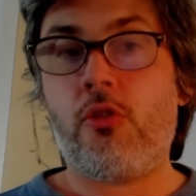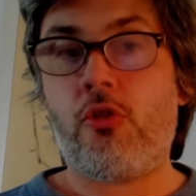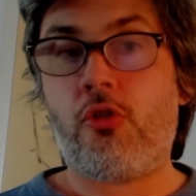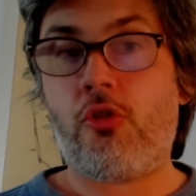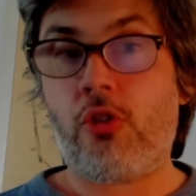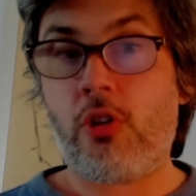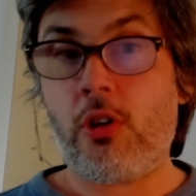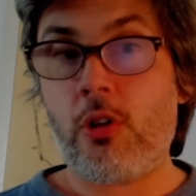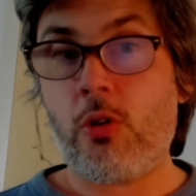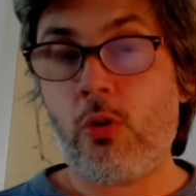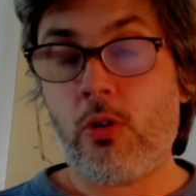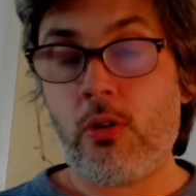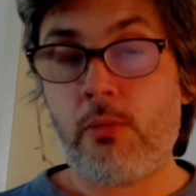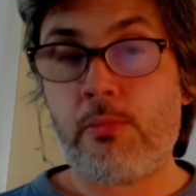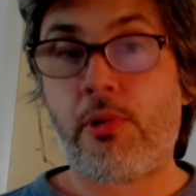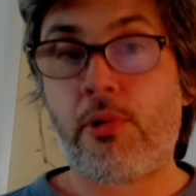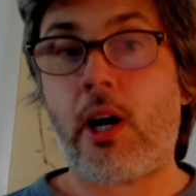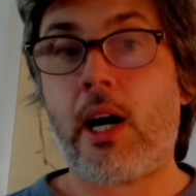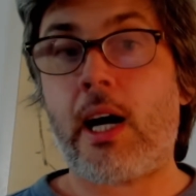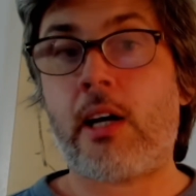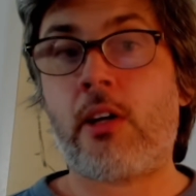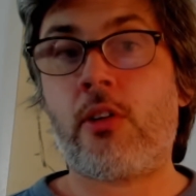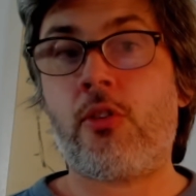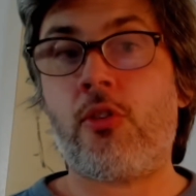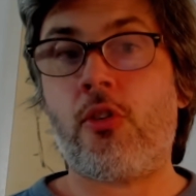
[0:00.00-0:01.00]
Qigong
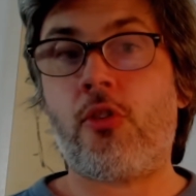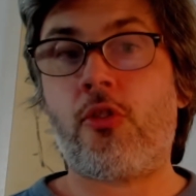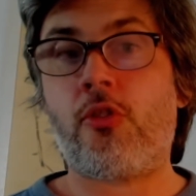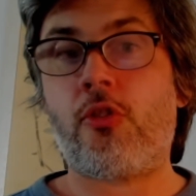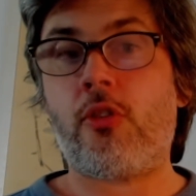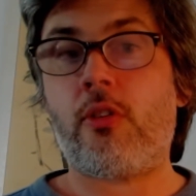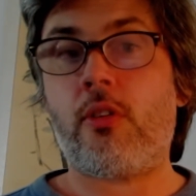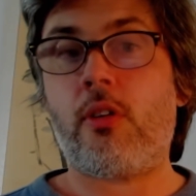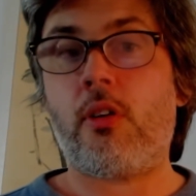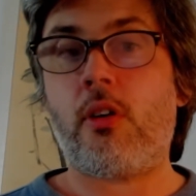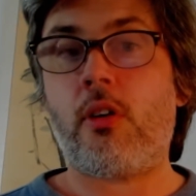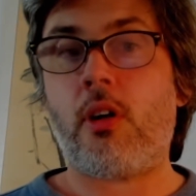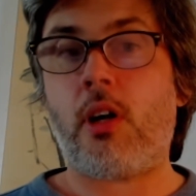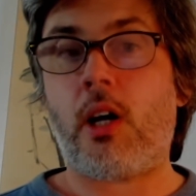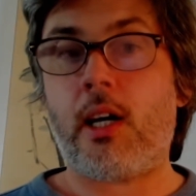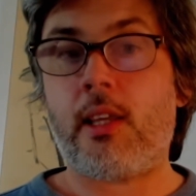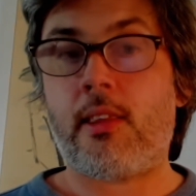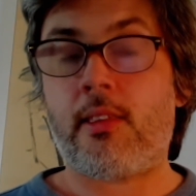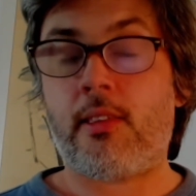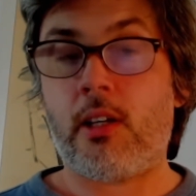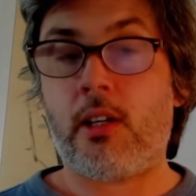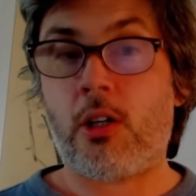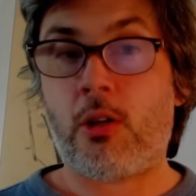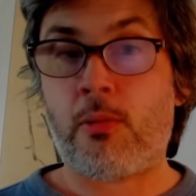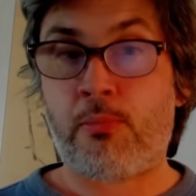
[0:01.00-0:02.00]
practice, I
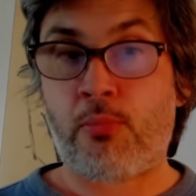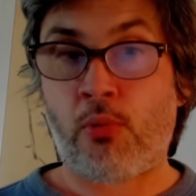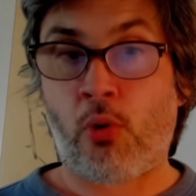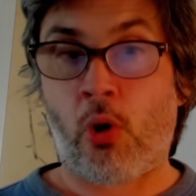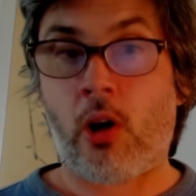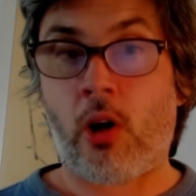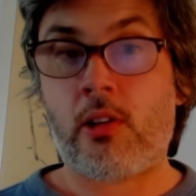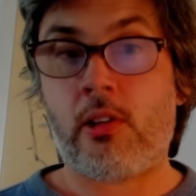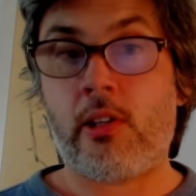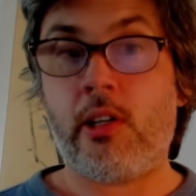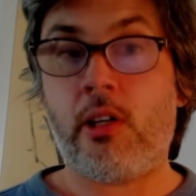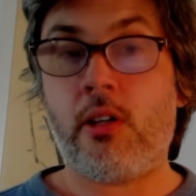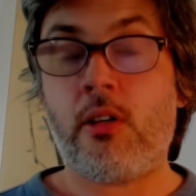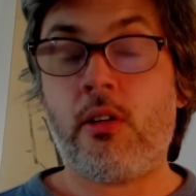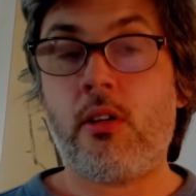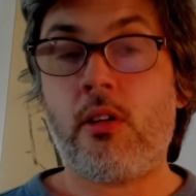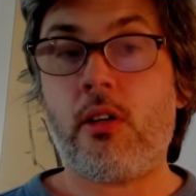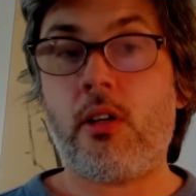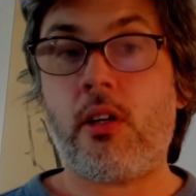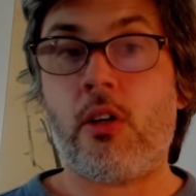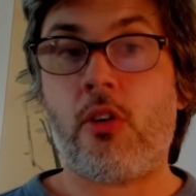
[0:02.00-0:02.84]
think broadly,